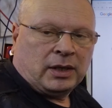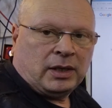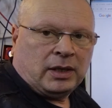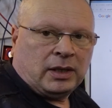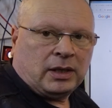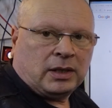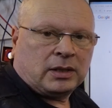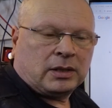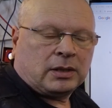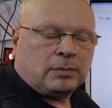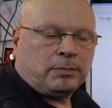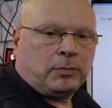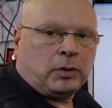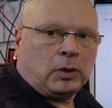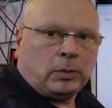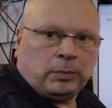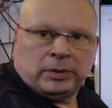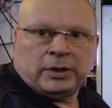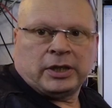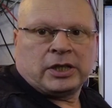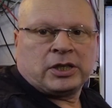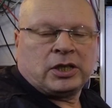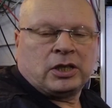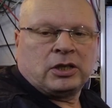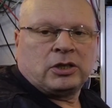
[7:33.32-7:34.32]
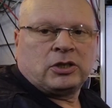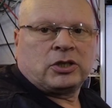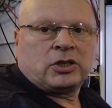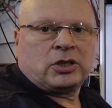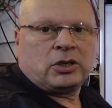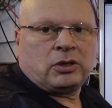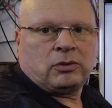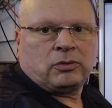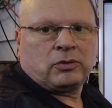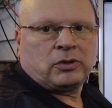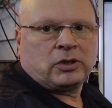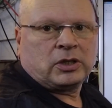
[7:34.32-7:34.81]
is publishing
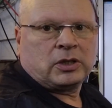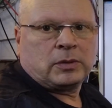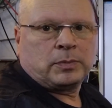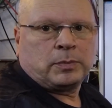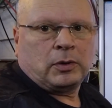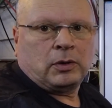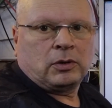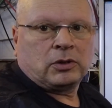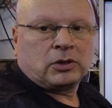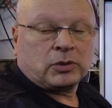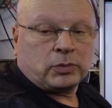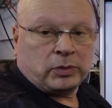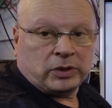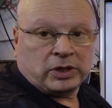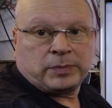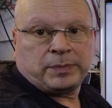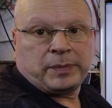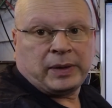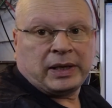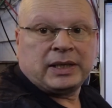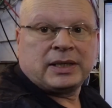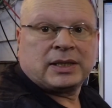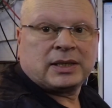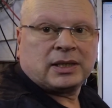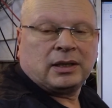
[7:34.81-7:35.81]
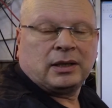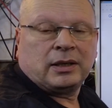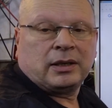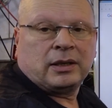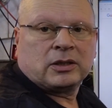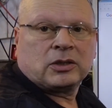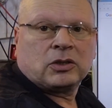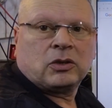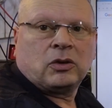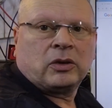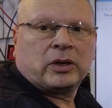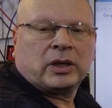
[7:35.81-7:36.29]
children's books which basically
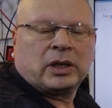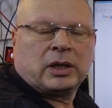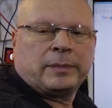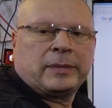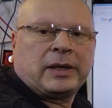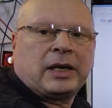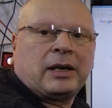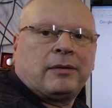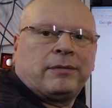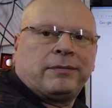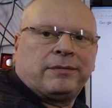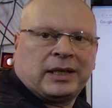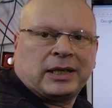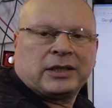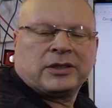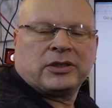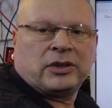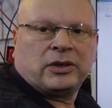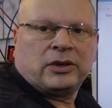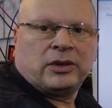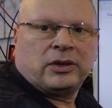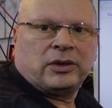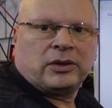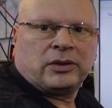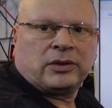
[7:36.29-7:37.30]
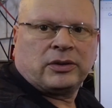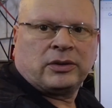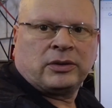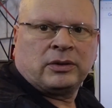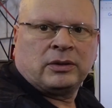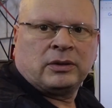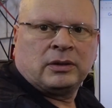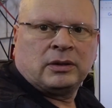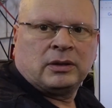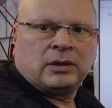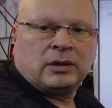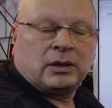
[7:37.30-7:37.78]
are talking about flat Earth,
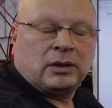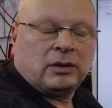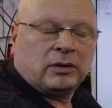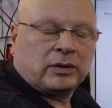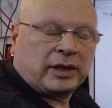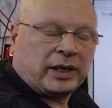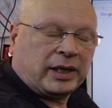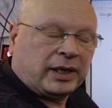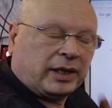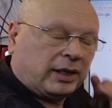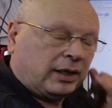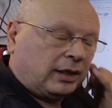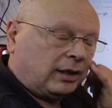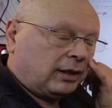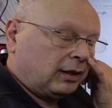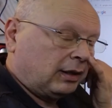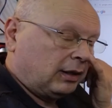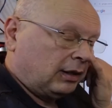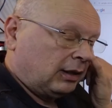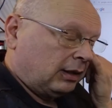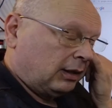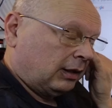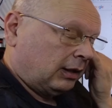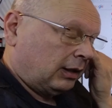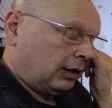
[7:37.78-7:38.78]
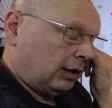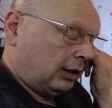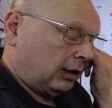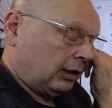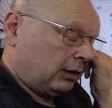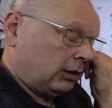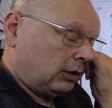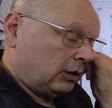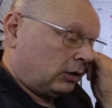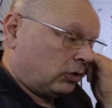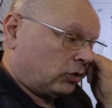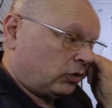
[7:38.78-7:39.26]
okay,
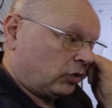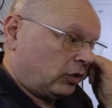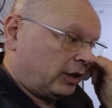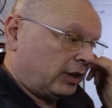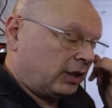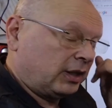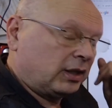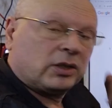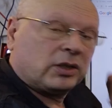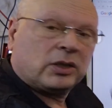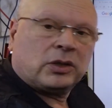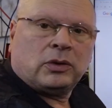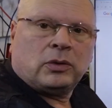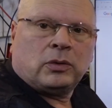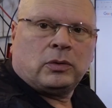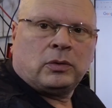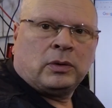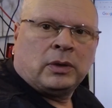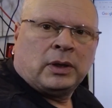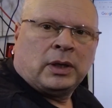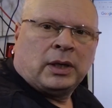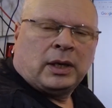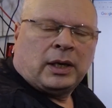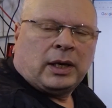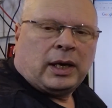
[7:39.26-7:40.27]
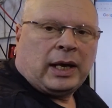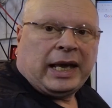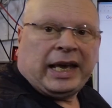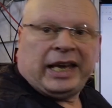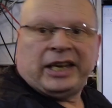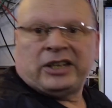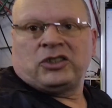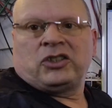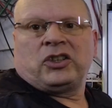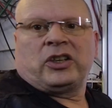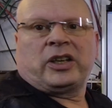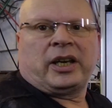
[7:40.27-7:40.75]
and trying to
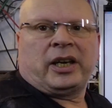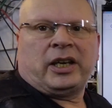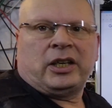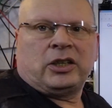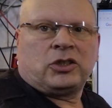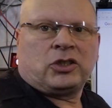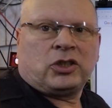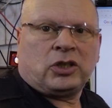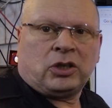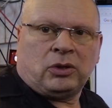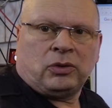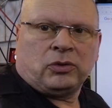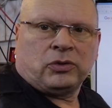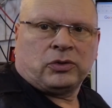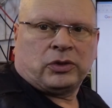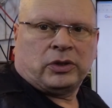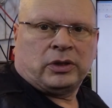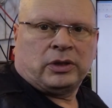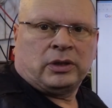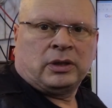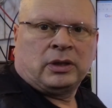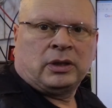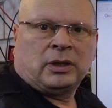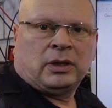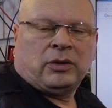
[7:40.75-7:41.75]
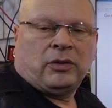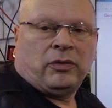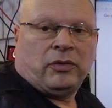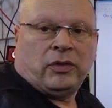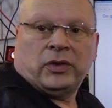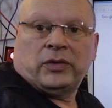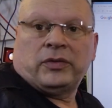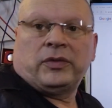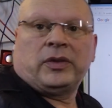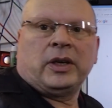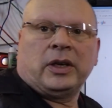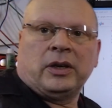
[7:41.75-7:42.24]
educate children
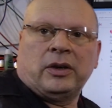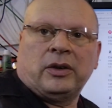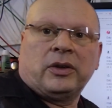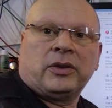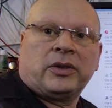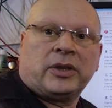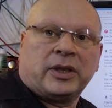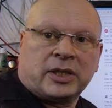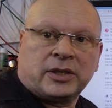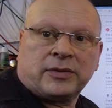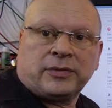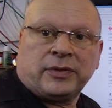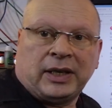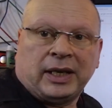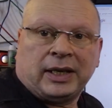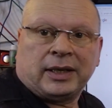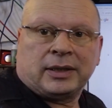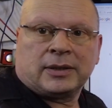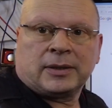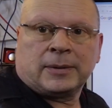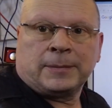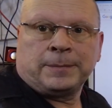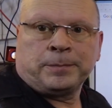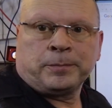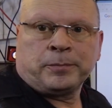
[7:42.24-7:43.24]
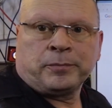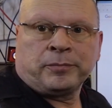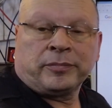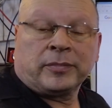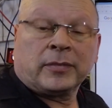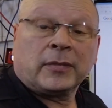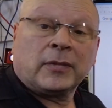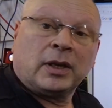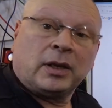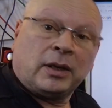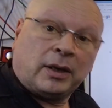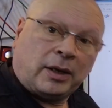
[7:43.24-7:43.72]
that the Earth is flat.
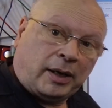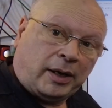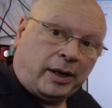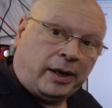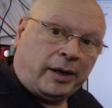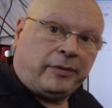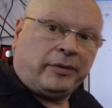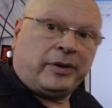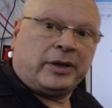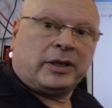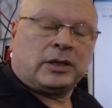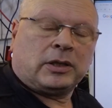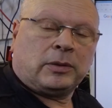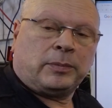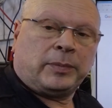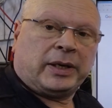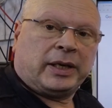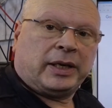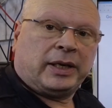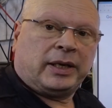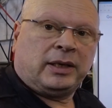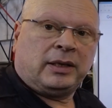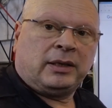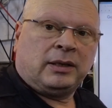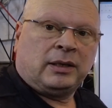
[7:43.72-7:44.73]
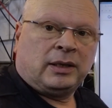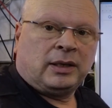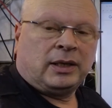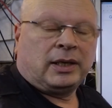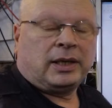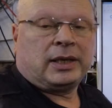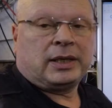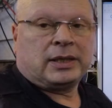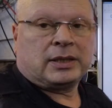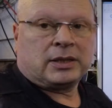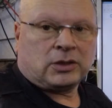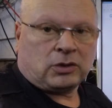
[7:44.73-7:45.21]
Eric Dubay
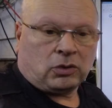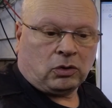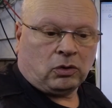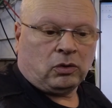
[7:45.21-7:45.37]
is